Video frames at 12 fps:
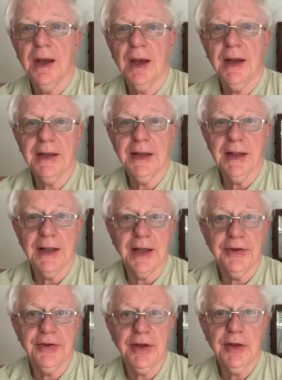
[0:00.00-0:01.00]
A little
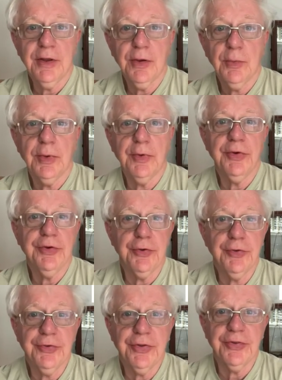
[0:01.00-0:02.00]
later, we
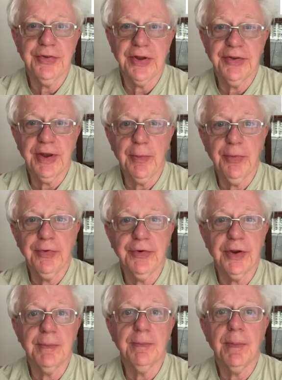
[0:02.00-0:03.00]
reduced the set
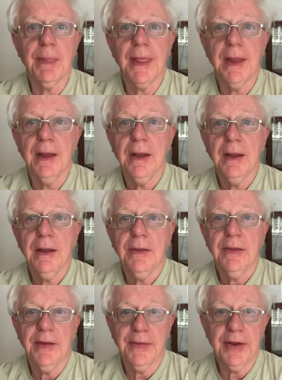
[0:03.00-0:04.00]
temperature,
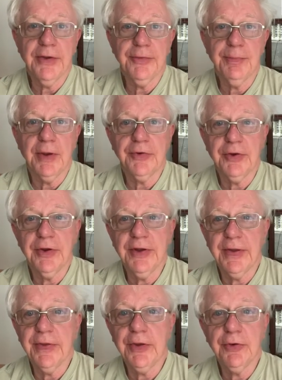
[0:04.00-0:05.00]
and that is measured
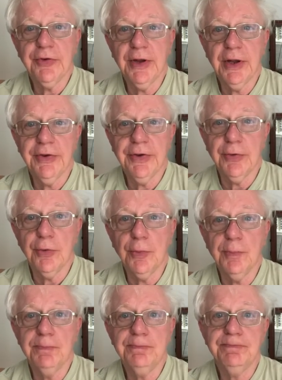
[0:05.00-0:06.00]
in the utility
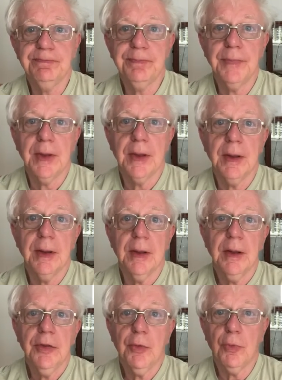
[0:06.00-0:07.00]
room.
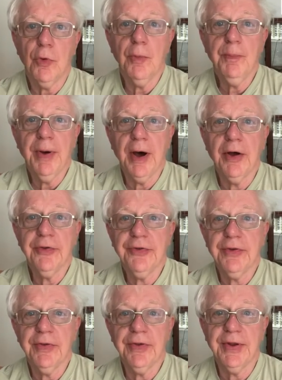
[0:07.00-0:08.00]
The warm parts
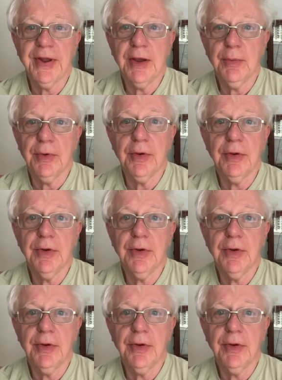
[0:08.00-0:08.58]
of the day were